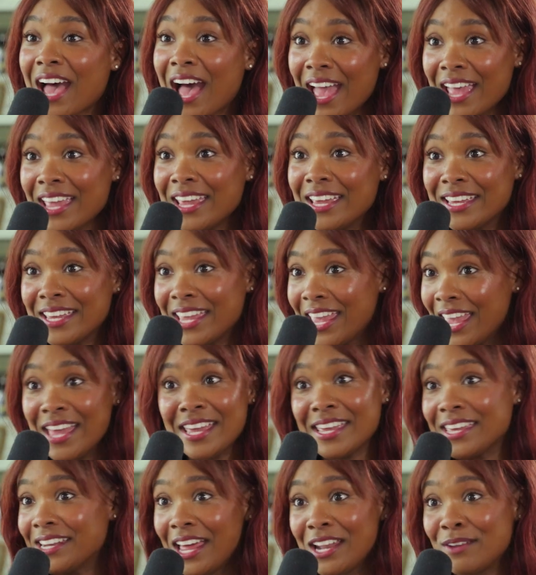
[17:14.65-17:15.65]
I
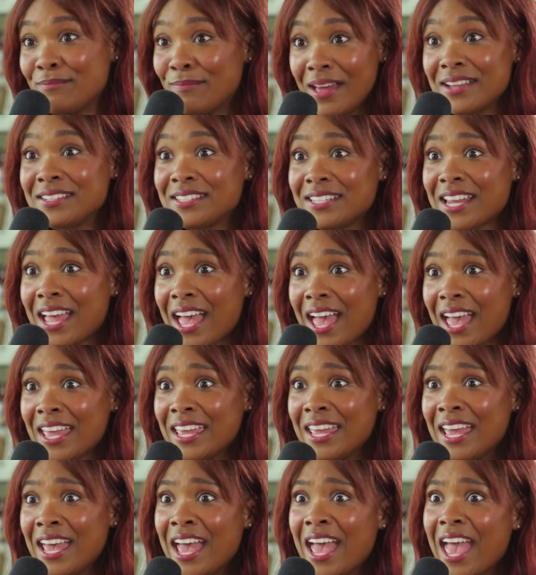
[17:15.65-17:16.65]
can't get out of bed today.